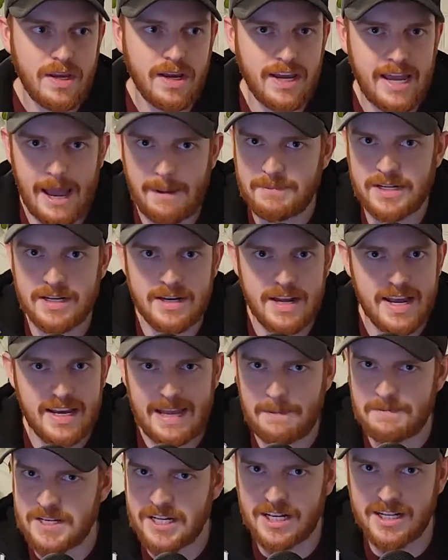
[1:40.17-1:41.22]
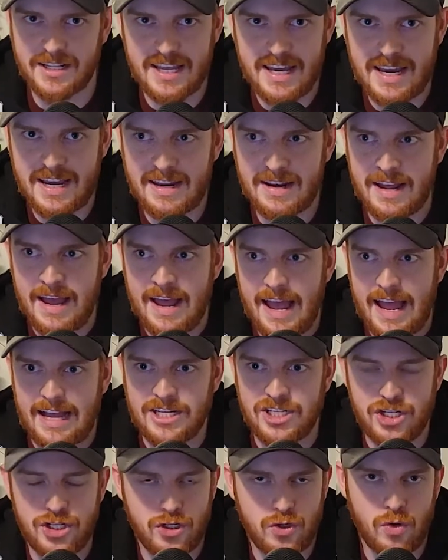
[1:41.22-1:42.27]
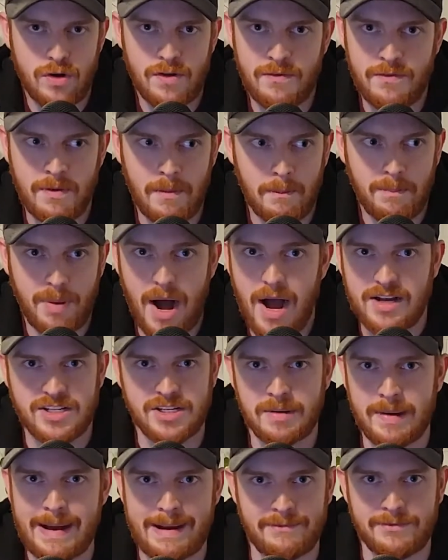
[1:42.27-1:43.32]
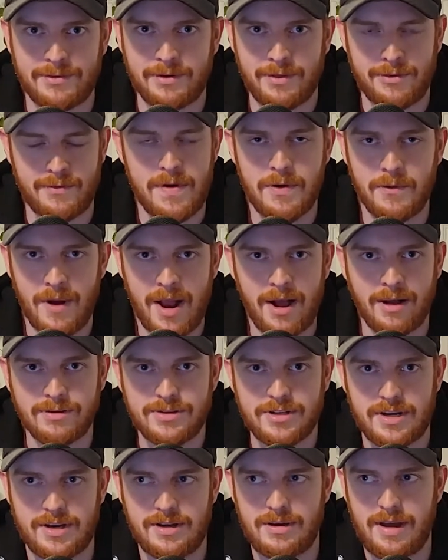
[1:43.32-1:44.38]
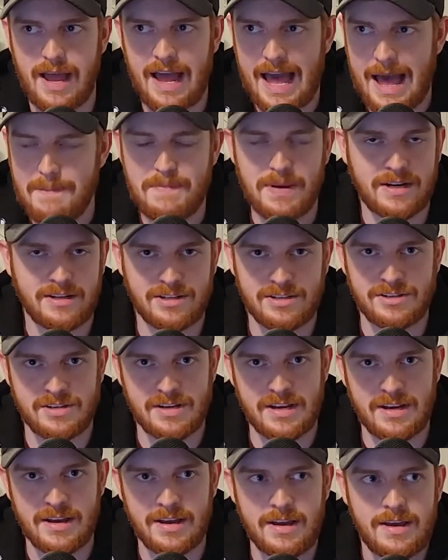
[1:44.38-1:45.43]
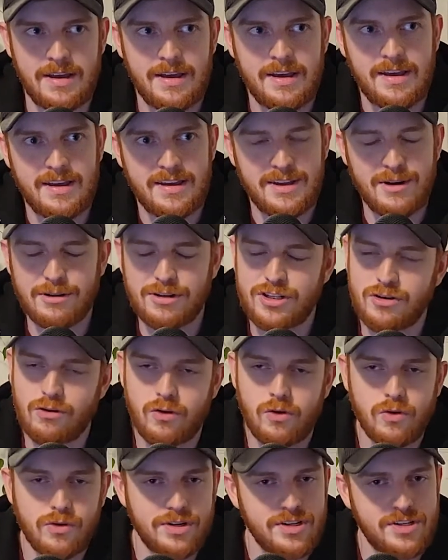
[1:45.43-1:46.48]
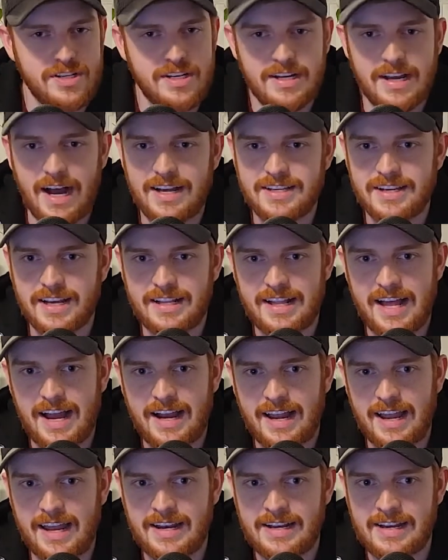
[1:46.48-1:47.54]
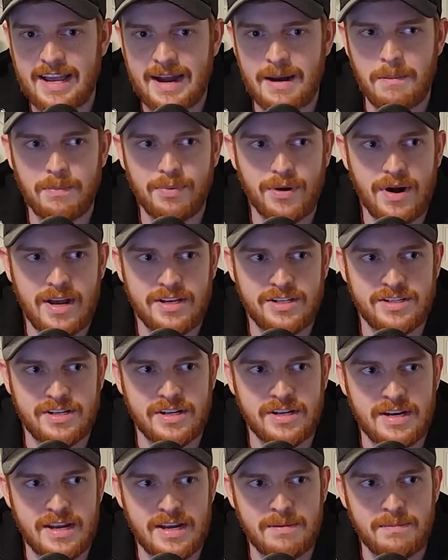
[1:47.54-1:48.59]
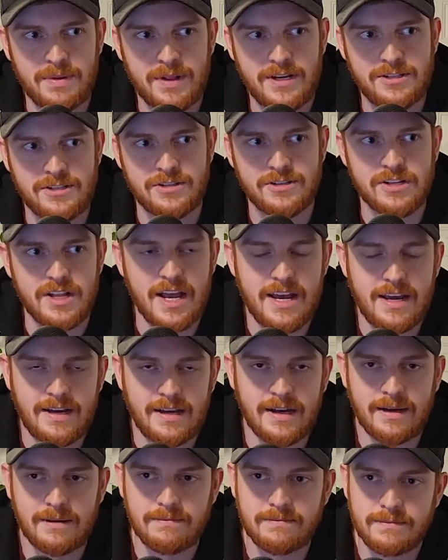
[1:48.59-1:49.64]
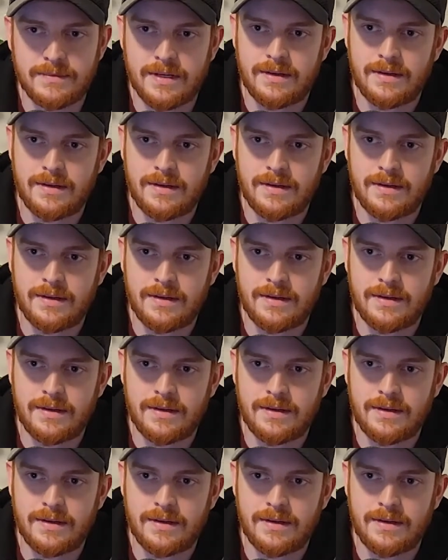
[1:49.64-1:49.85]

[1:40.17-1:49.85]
kept it kept it clean, and just sort of boxed him up for three rounds. Epic to see. You know, it's so cool to see guys like that get get embraced in in places like. Um,